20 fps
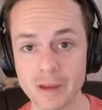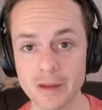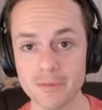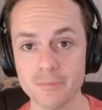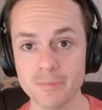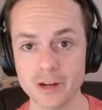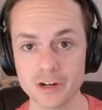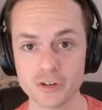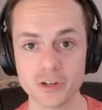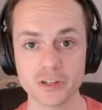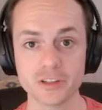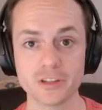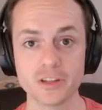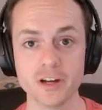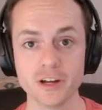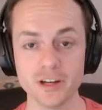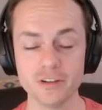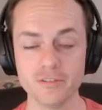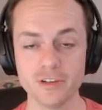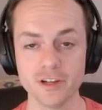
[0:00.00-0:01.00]
metric that
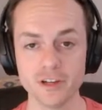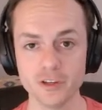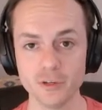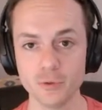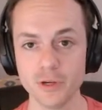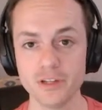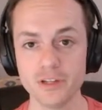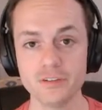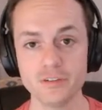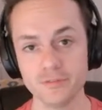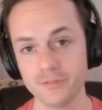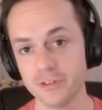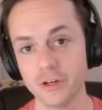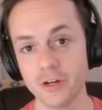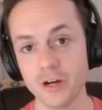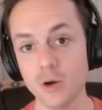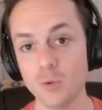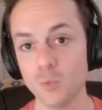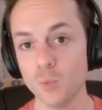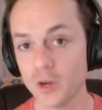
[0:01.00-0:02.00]
I evaluate to figure
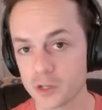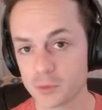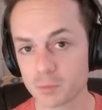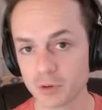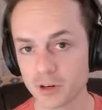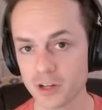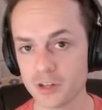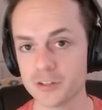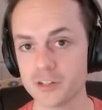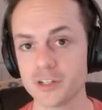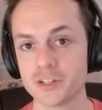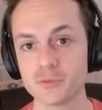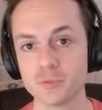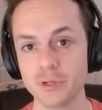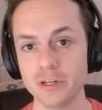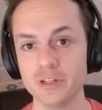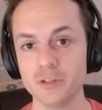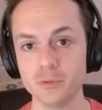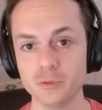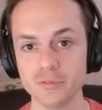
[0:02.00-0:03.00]
out which projects we
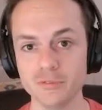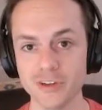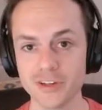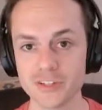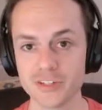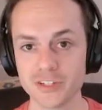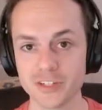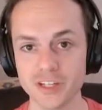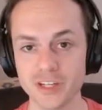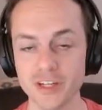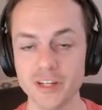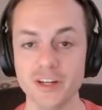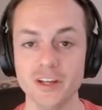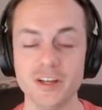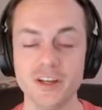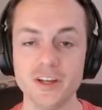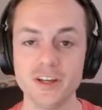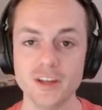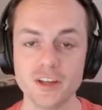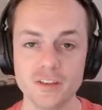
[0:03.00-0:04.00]
need to investigate
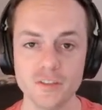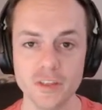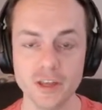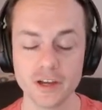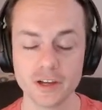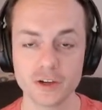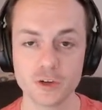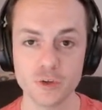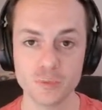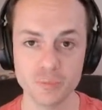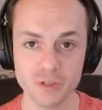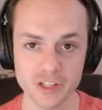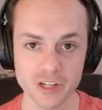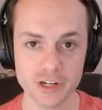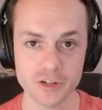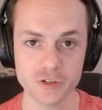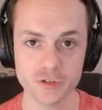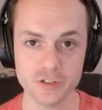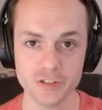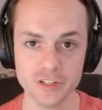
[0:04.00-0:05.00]
that could
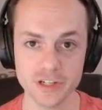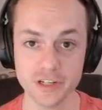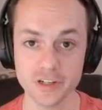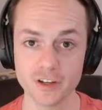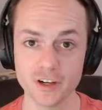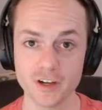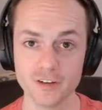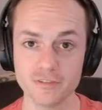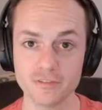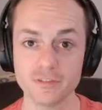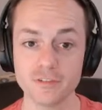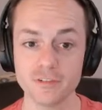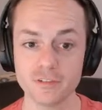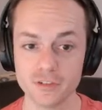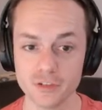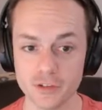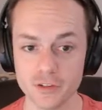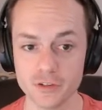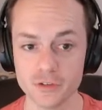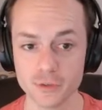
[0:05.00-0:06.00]
potentially take off
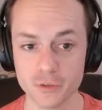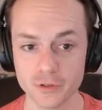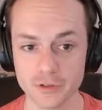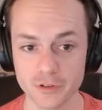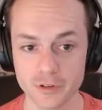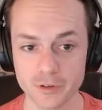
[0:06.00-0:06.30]
in the short term.